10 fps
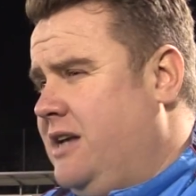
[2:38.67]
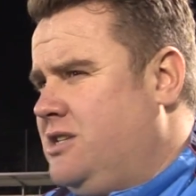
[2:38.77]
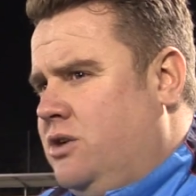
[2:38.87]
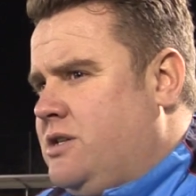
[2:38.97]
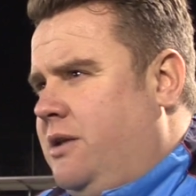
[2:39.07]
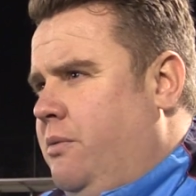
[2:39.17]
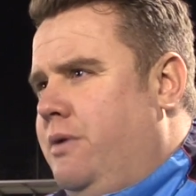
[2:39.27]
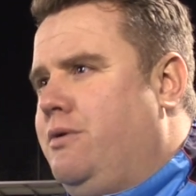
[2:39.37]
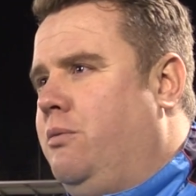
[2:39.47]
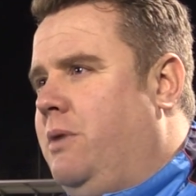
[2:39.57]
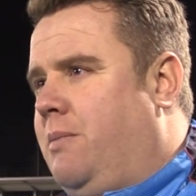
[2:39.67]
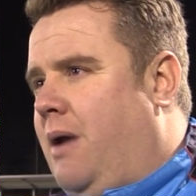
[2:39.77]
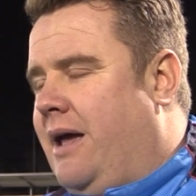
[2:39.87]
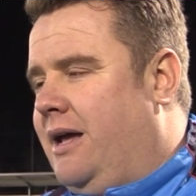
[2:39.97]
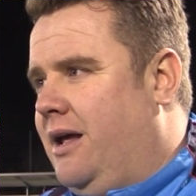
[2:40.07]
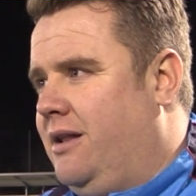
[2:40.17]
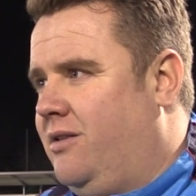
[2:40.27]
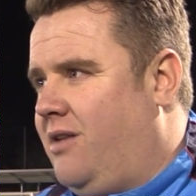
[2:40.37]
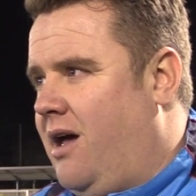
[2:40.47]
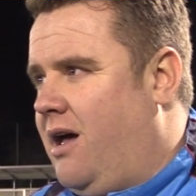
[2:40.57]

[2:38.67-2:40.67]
it's not something we would normally play, and